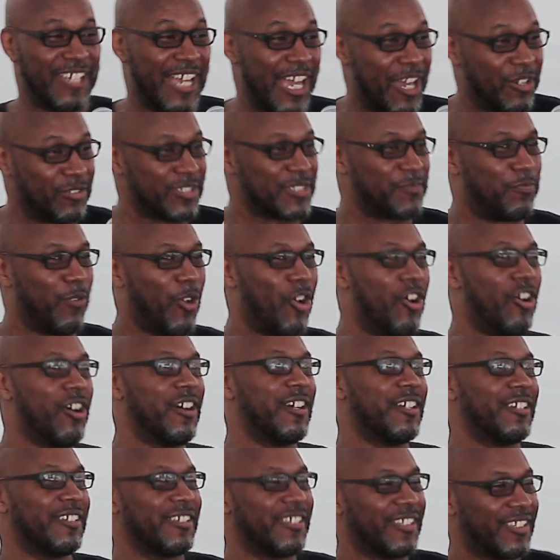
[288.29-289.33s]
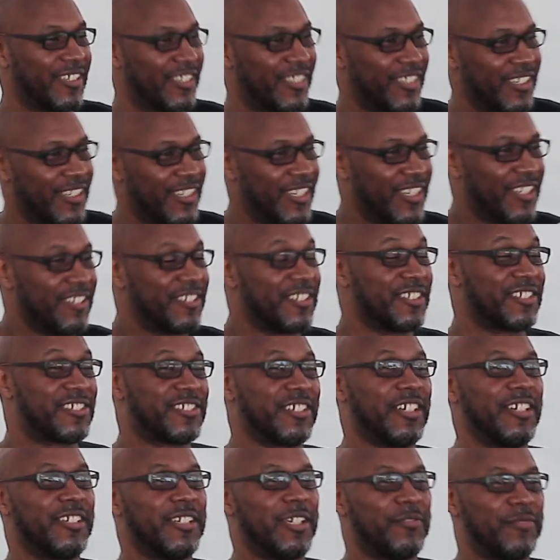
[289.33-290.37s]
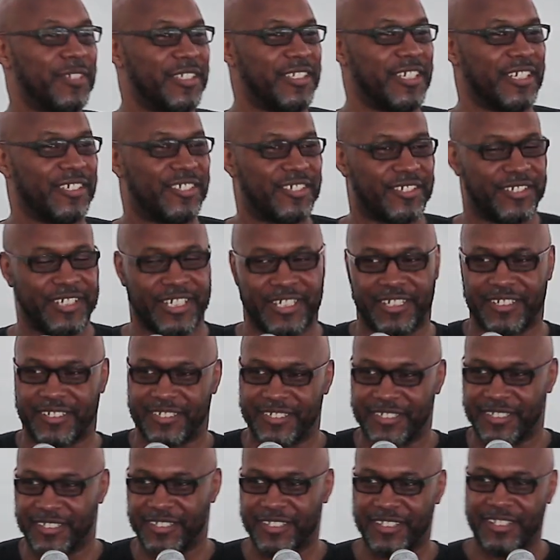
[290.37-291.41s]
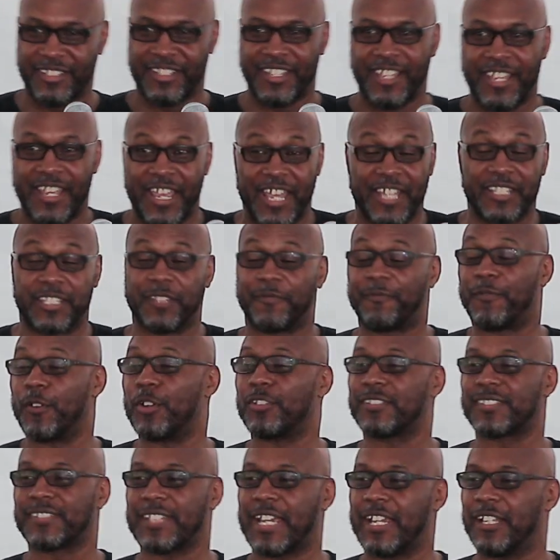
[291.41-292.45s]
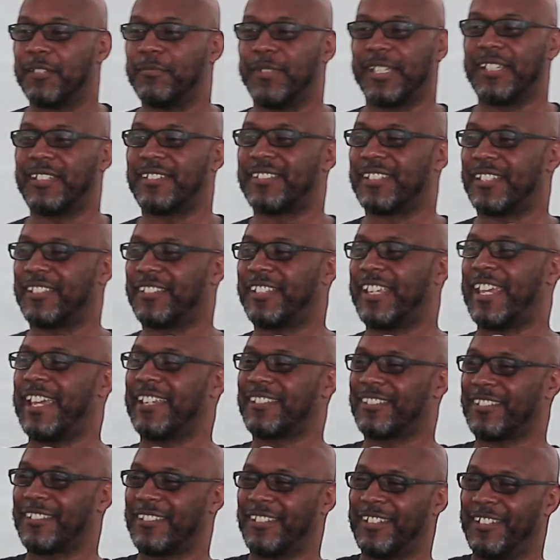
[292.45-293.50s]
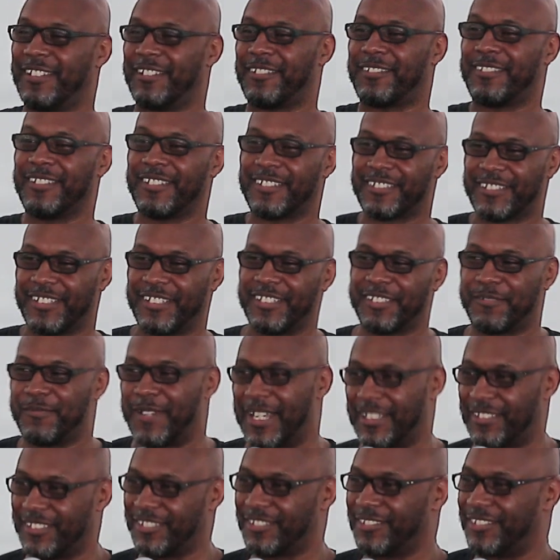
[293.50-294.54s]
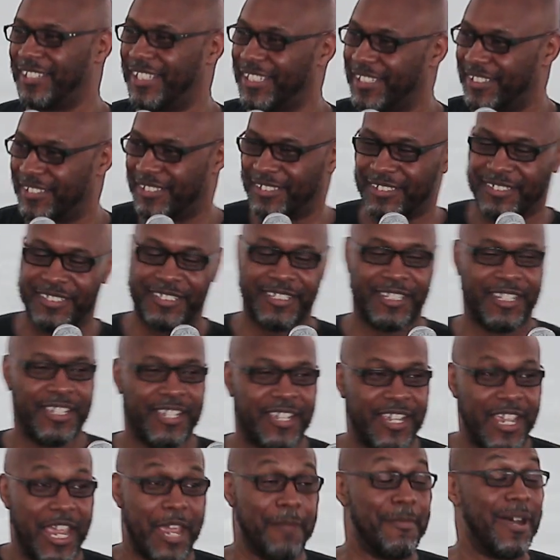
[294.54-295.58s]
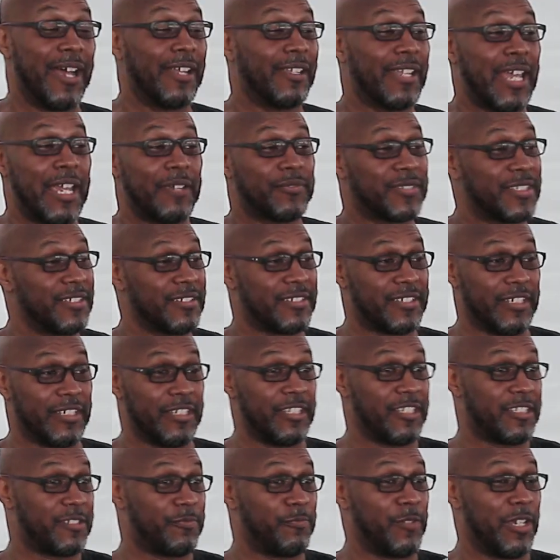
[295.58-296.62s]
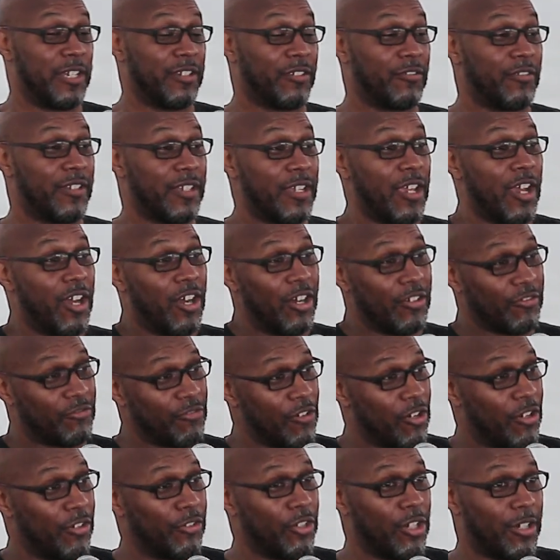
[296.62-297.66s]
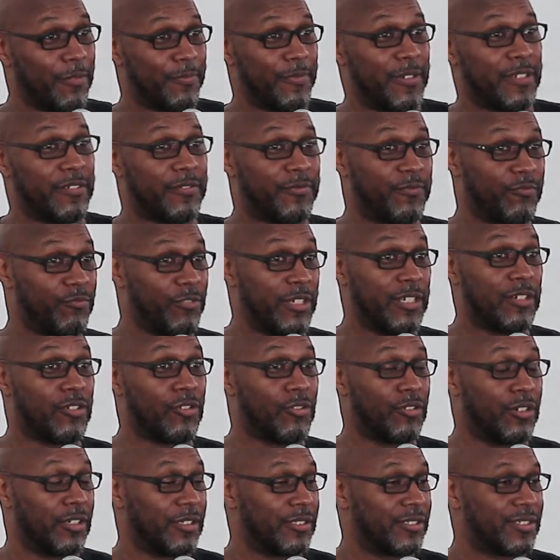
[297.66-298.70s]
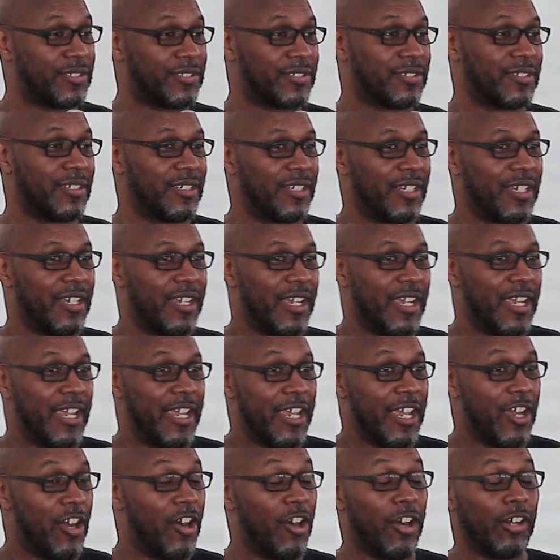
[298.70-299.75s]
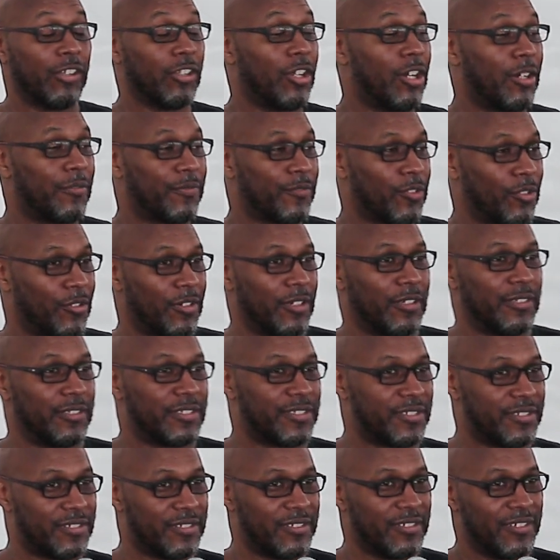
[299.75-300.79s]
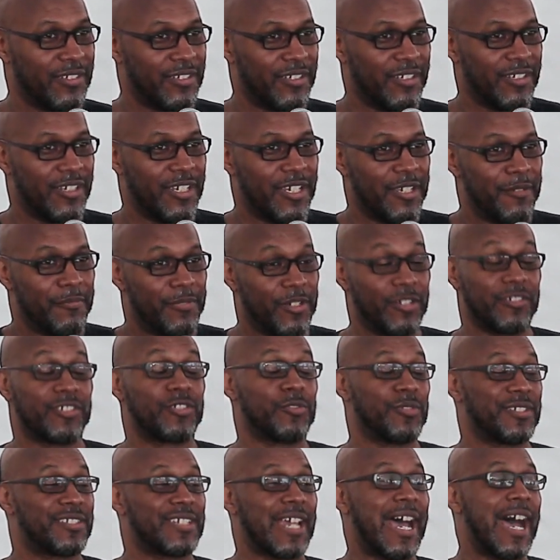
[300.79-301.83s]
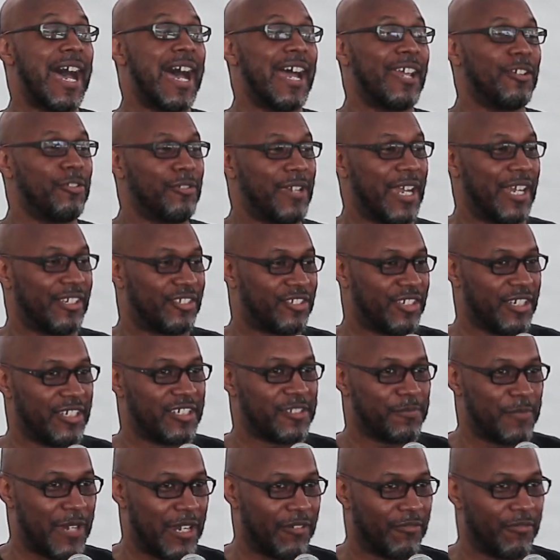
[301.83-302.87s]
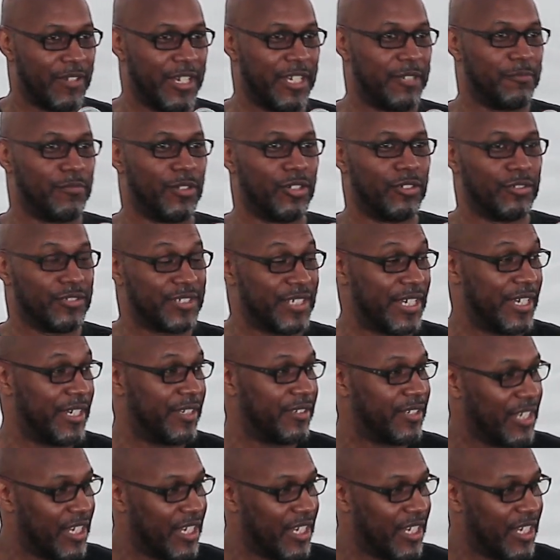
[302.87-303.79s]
I was born the son of a ditch digger. At the first sight of me, he said, that is my little nigga. And my life since then has been growing up as recourse. all off course. Because it was I who got chased by rainbows and